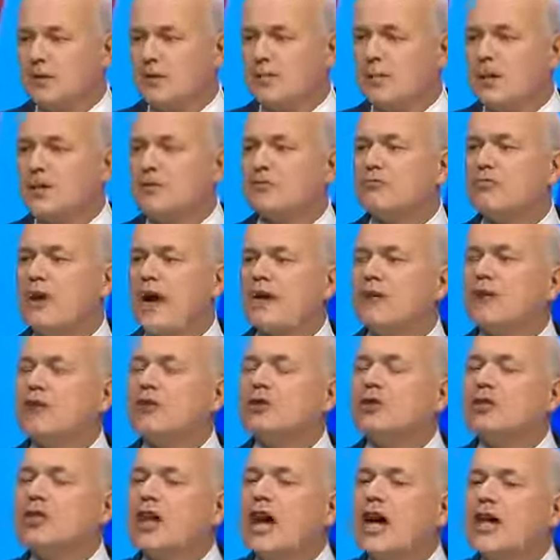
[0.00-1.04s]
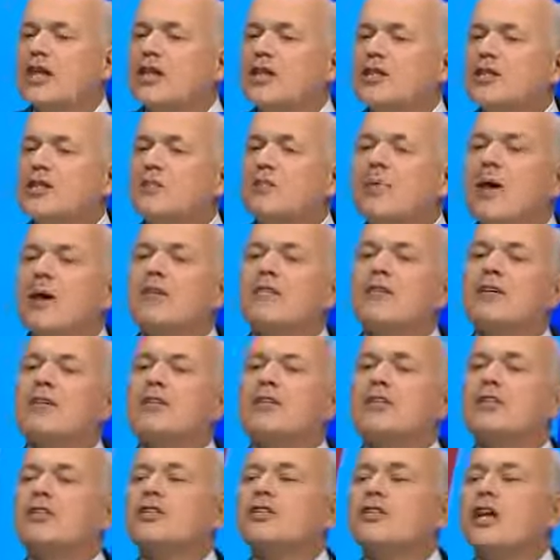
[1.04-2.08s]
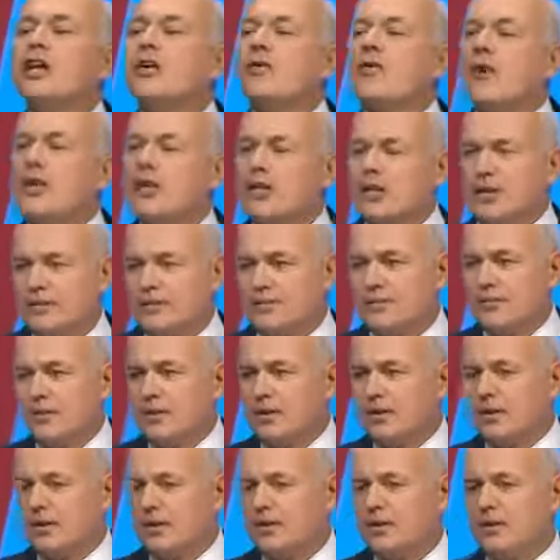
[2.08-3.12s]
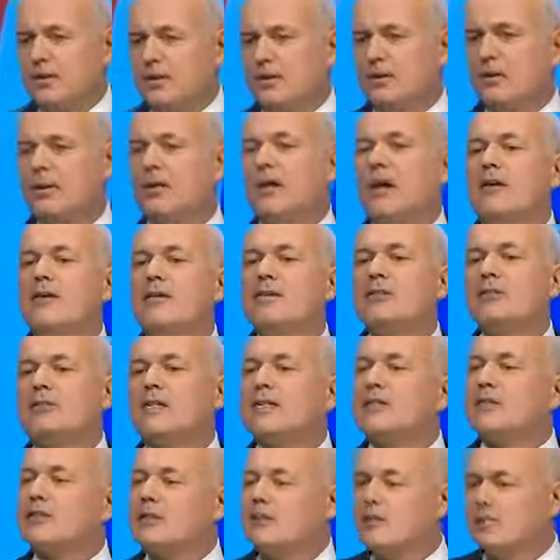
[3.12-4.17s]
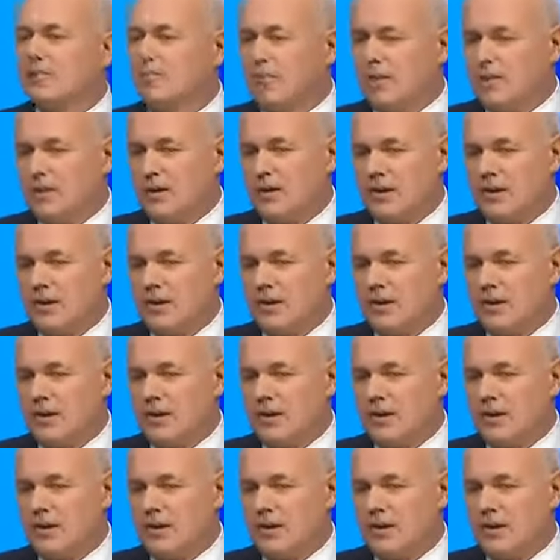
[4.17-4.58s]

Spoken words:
the most radical change to benefits in a generation. And the current system,